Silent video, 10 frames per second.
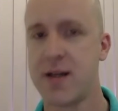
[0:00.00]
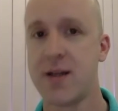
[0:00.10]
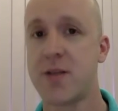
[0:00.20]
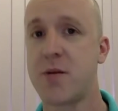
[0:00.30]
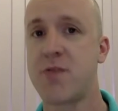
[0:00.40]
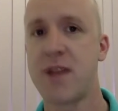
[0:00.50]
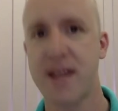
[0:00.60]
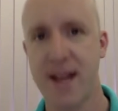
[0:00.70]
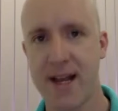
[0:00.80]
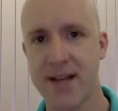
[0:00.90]
to my
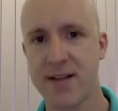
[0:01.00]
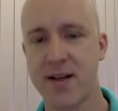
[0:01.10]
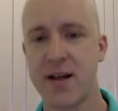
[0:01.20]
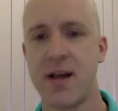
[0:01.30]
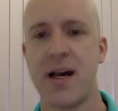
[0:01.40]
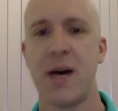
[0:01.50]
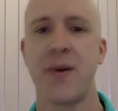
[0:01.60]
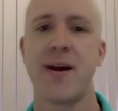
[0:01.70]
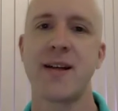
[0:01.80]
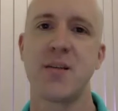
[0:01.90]
regulator, how would
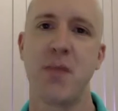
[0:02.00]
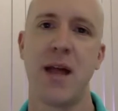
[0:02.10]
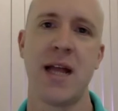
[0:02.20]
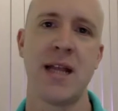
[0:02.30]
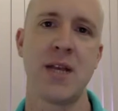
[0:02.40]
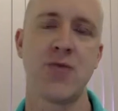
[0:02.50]
I explain this